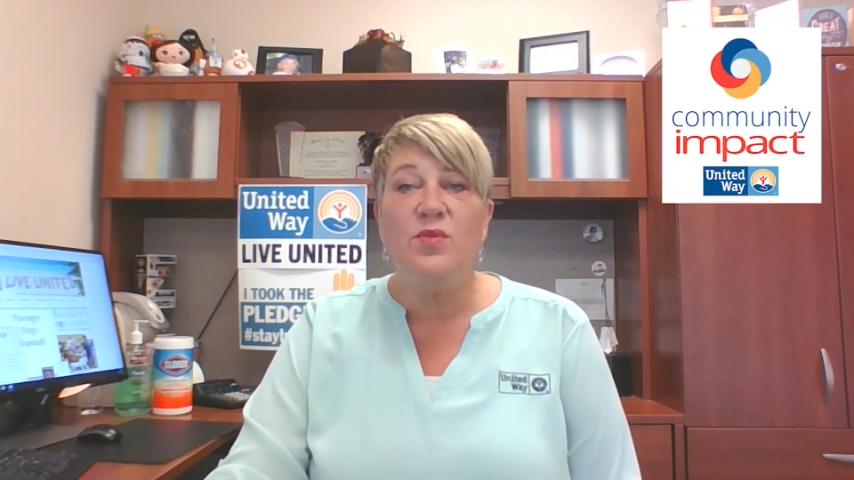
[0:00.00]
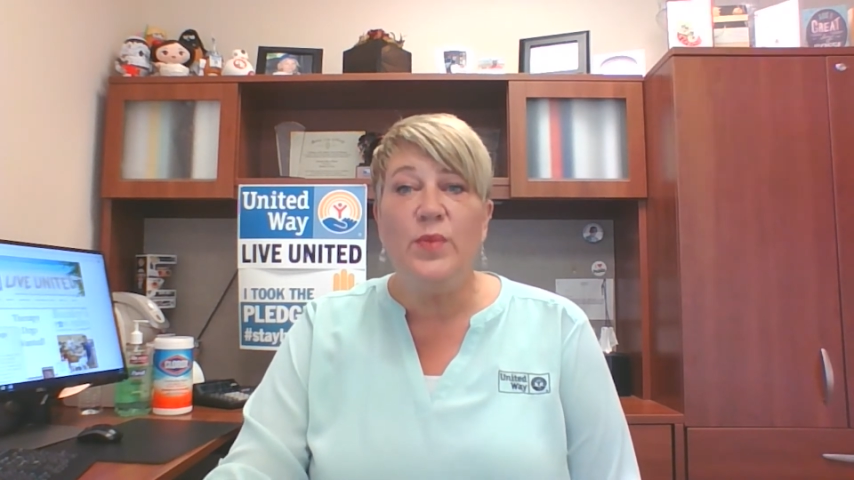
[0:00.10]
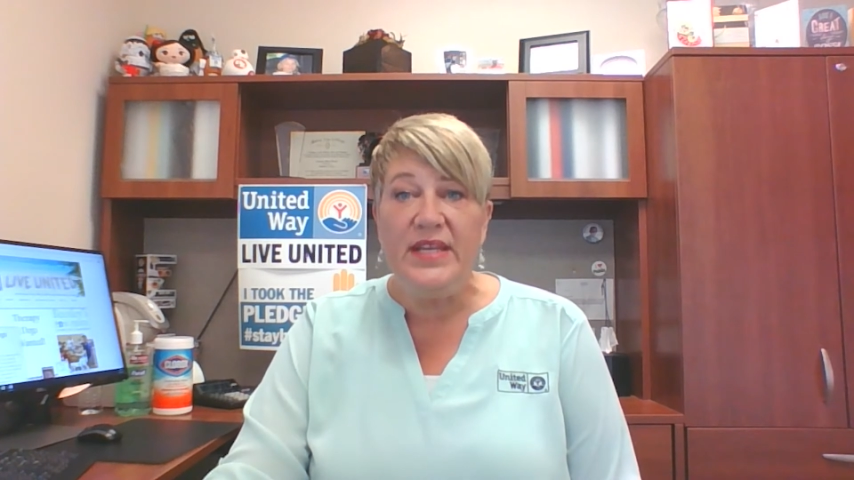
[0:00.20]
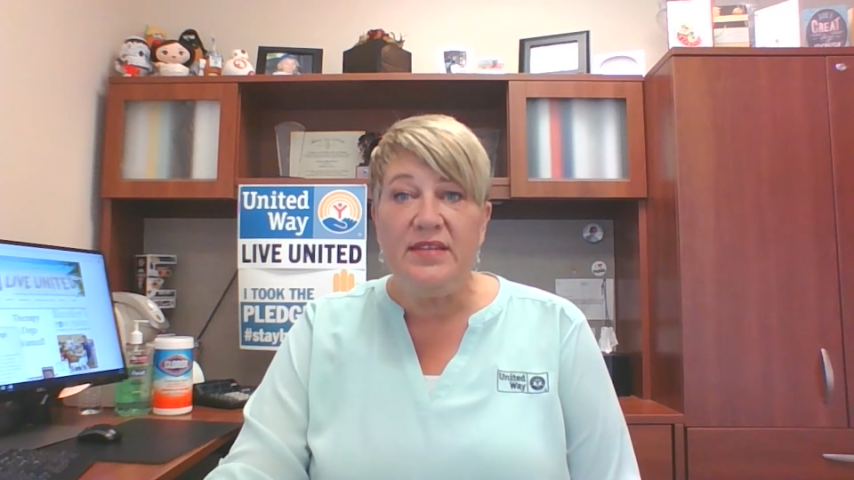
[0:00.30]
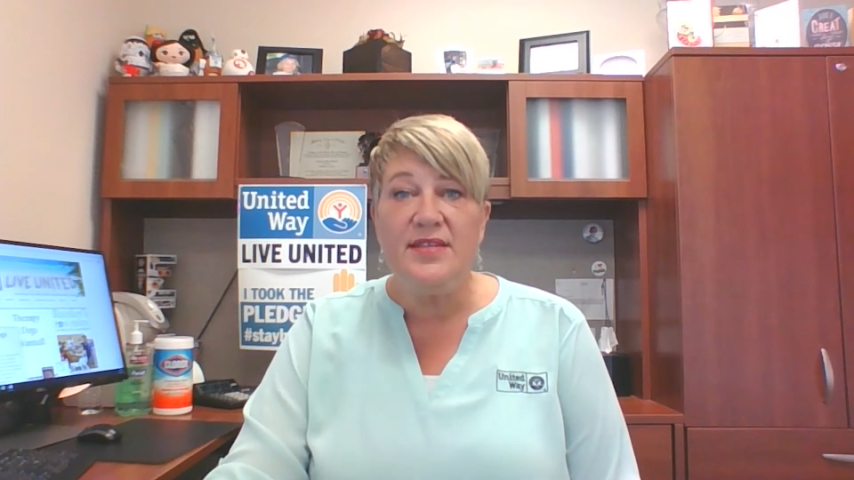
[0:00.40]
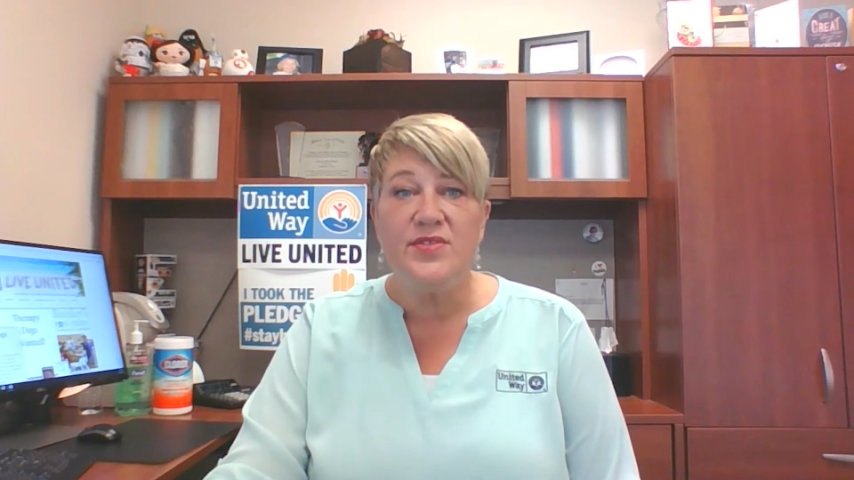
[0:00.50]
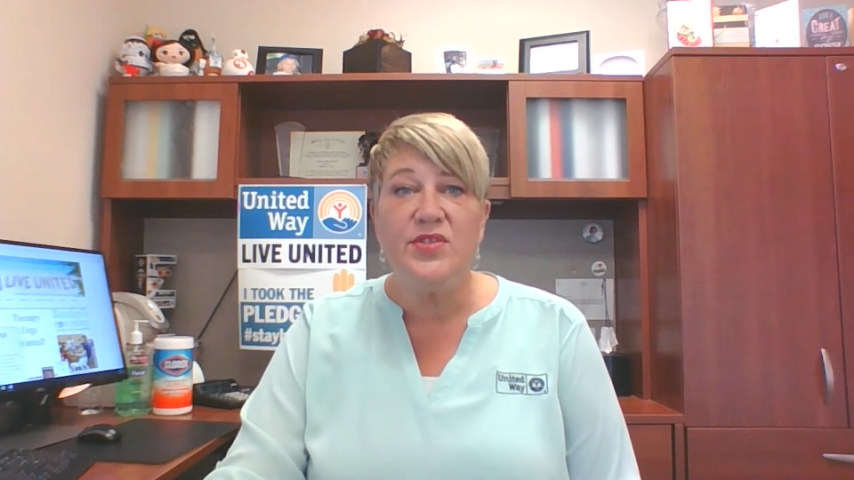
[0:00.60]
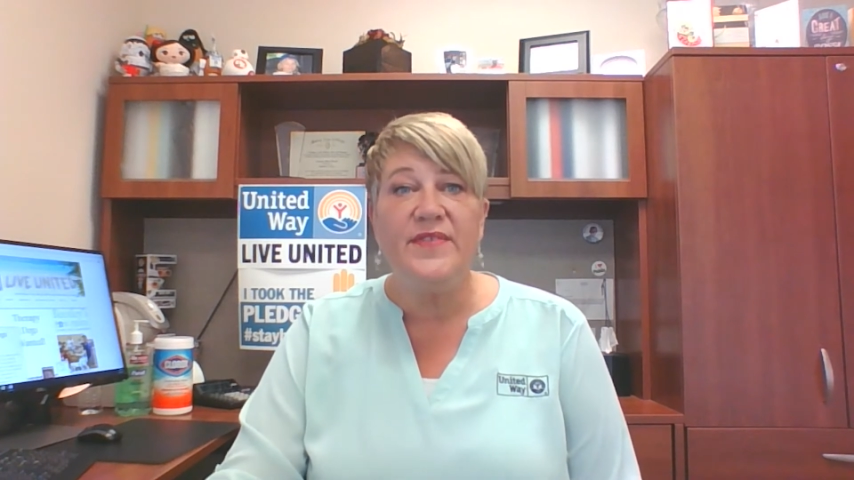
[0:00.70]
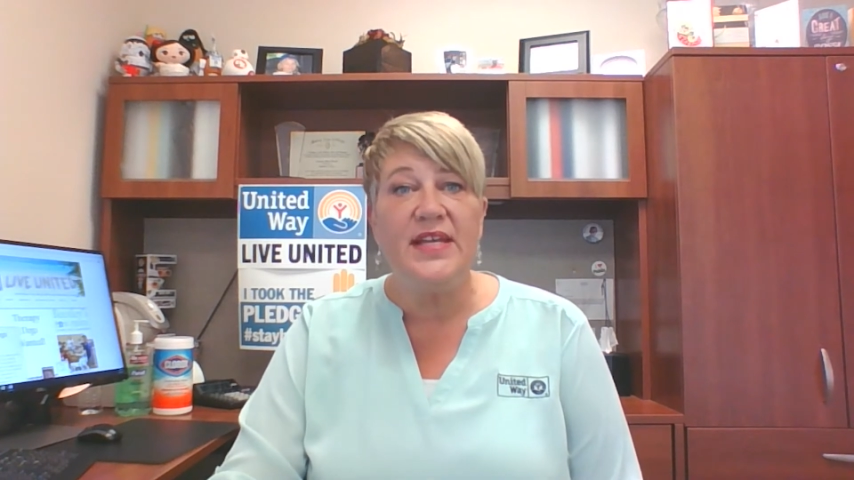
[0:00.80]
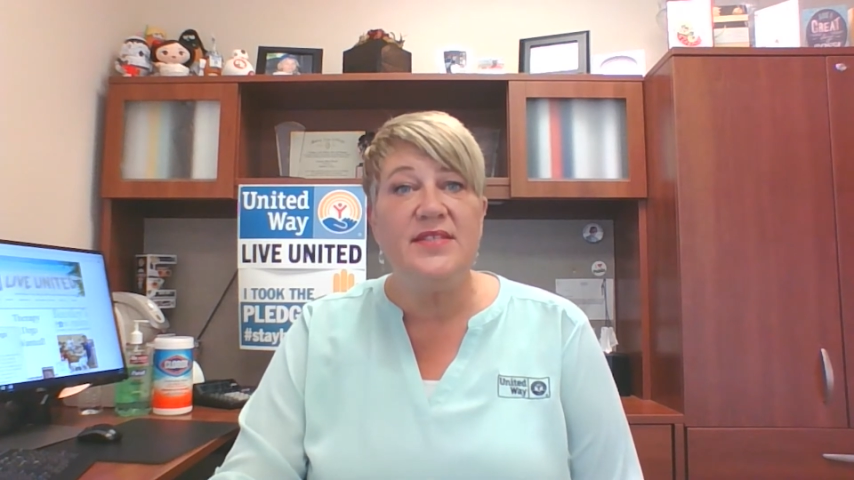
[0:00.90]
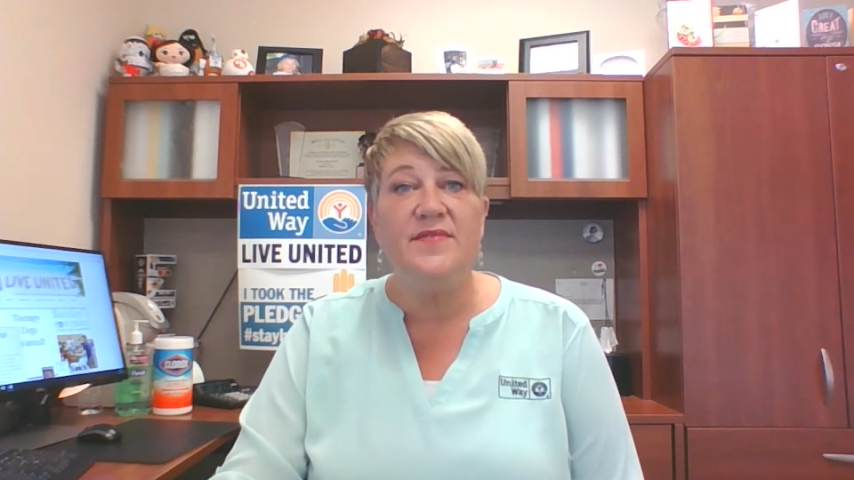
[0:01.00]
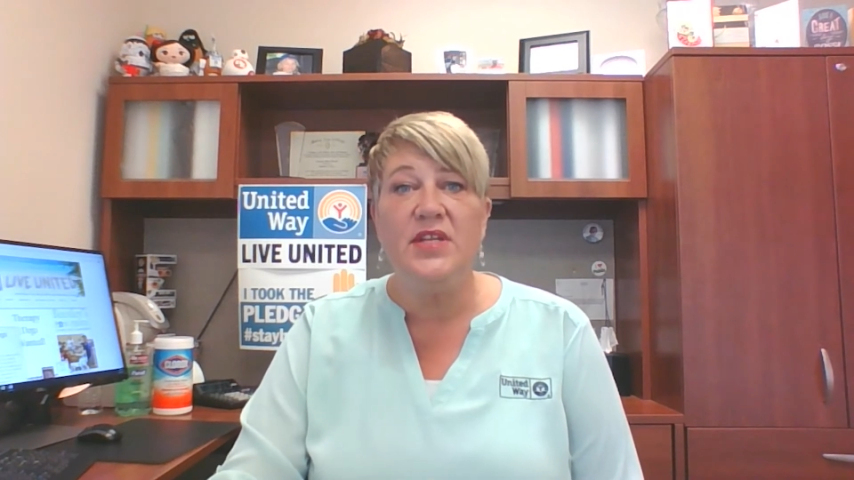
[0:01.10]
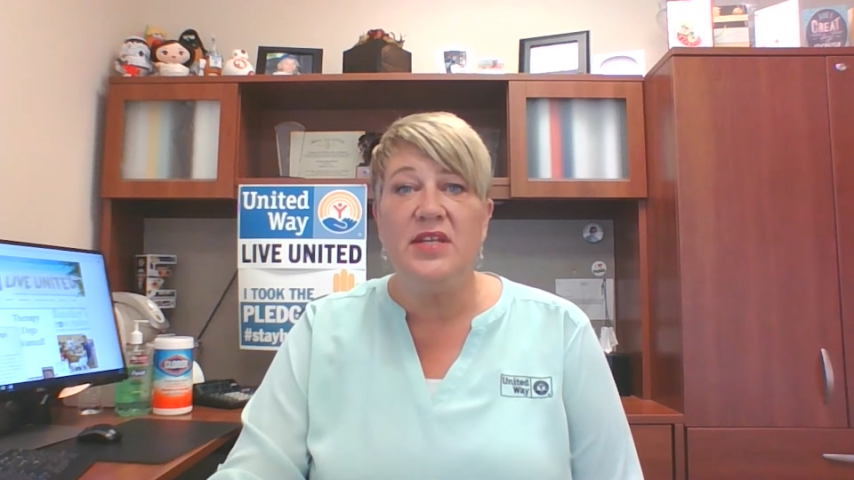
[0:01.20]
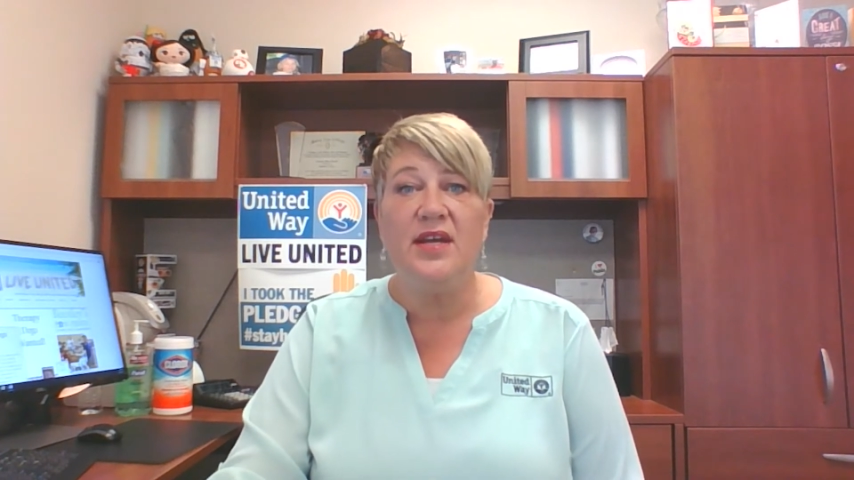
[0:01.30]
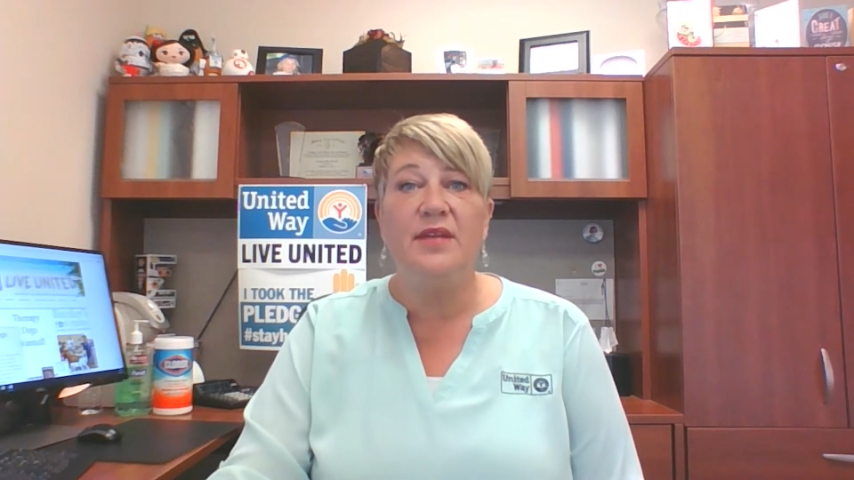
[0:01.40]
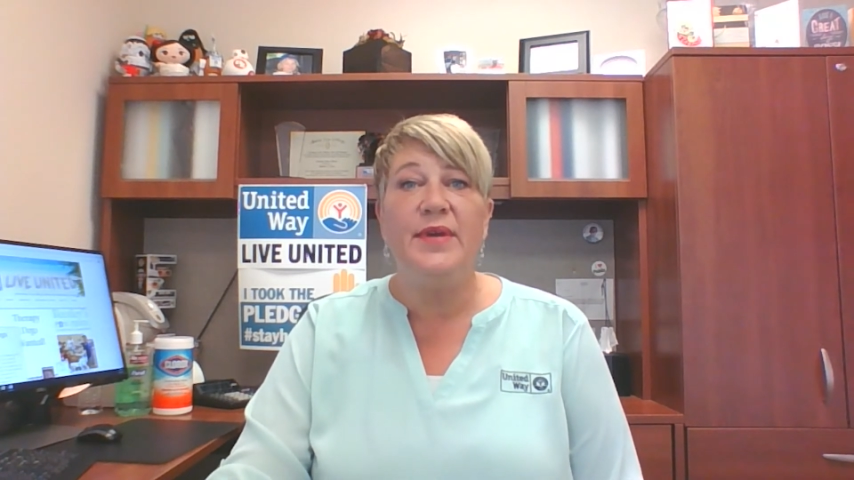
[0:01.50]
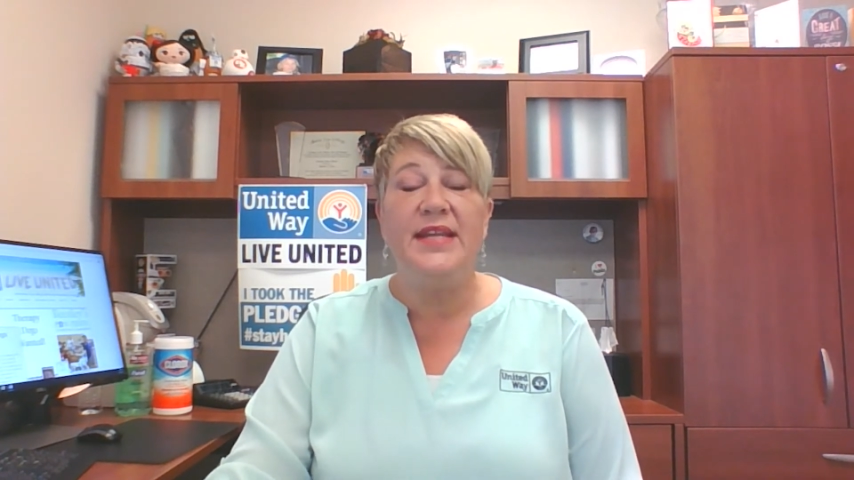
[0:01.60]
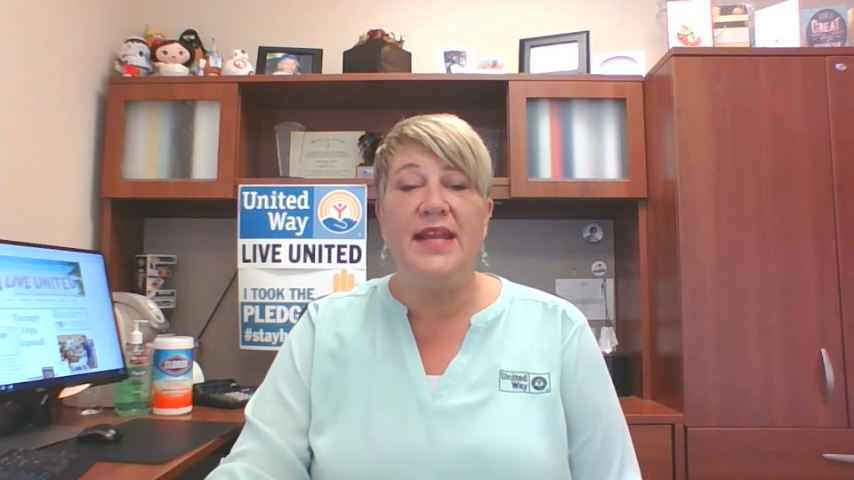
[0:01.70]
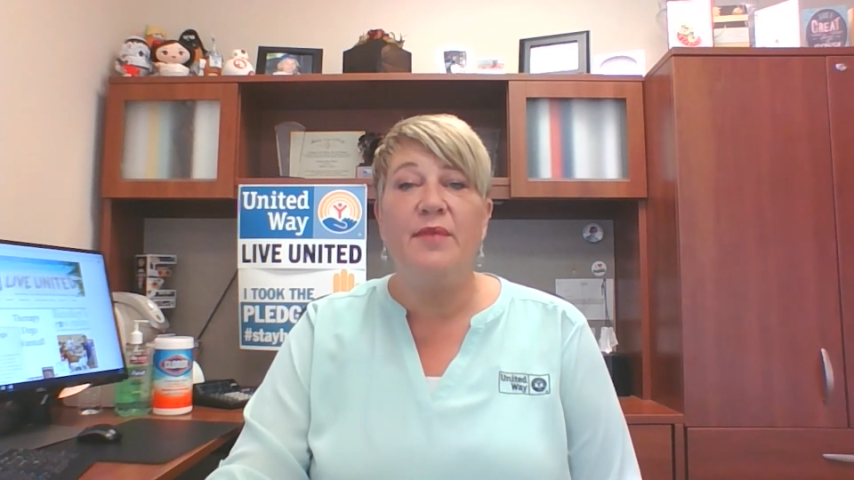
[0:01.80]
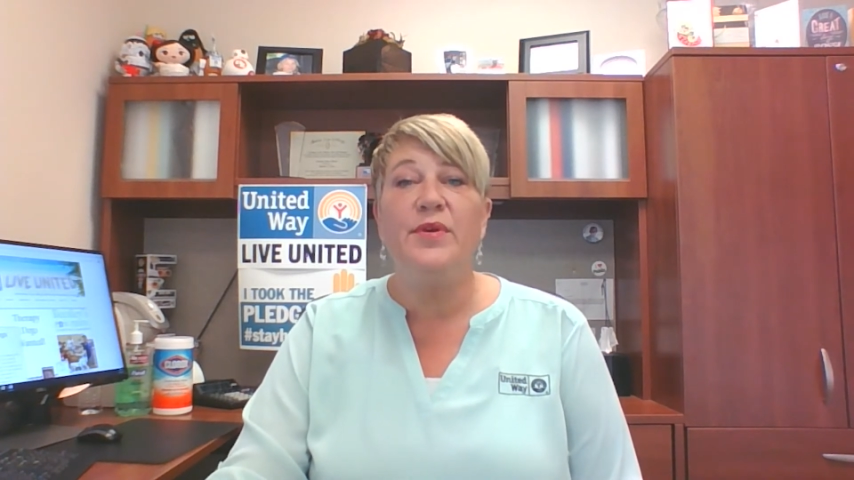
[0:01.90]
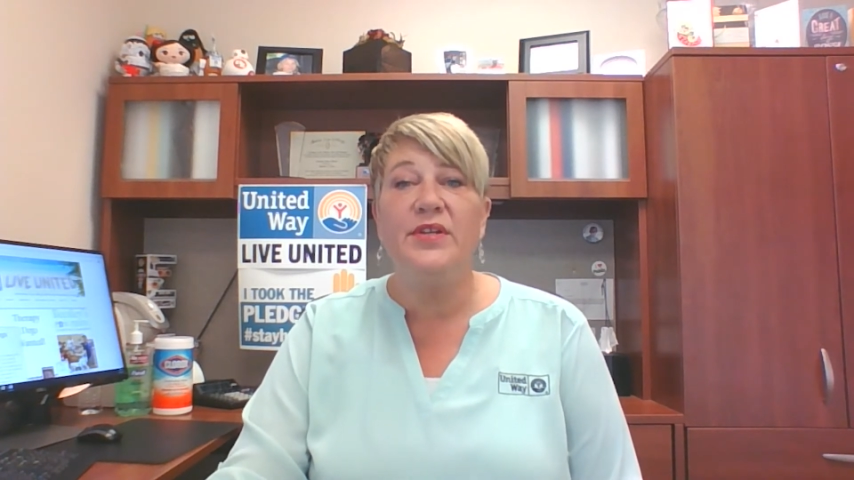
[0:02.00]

weekly surveys of the United Way network